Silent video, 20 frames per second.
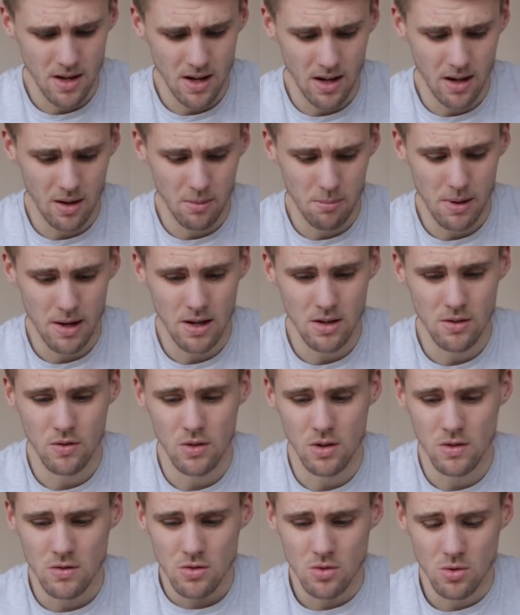And
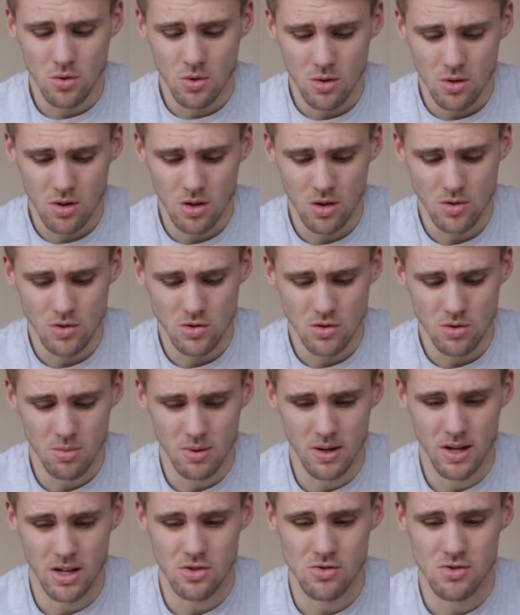pounds-foot of torque goes up
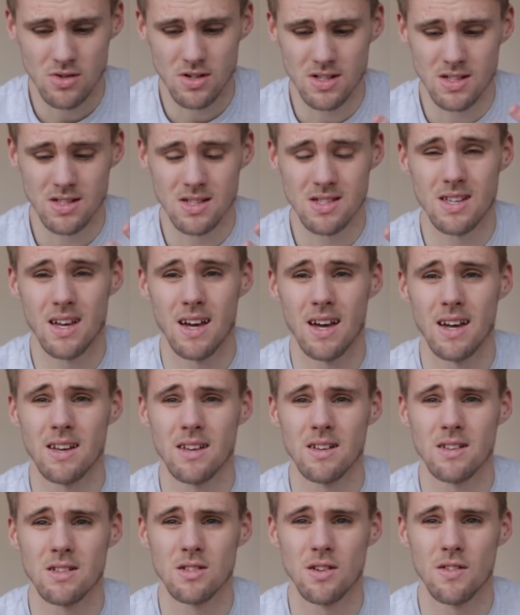an extra
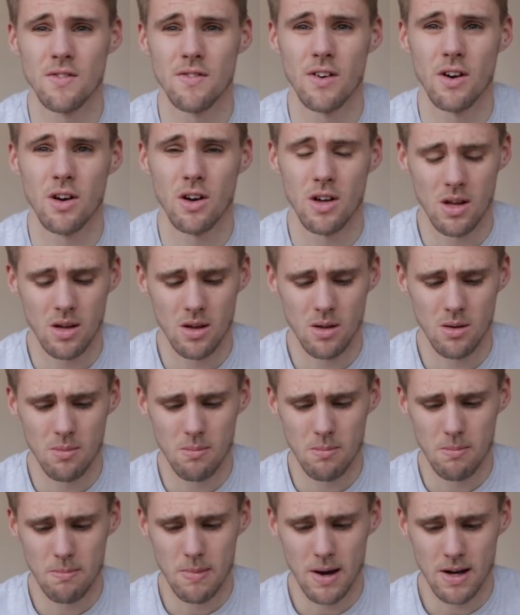10 to 30
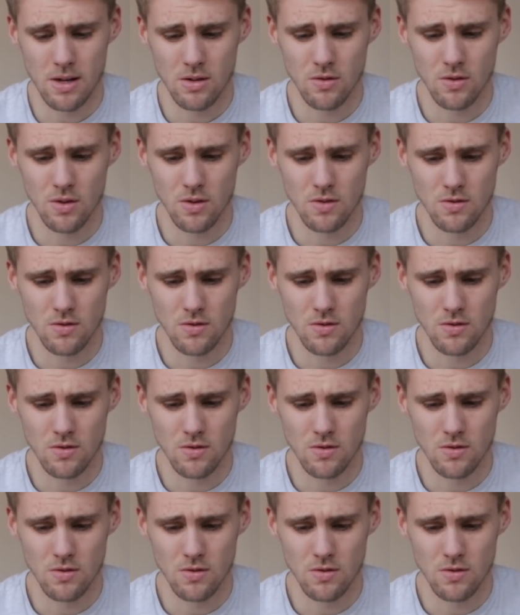pounds-foot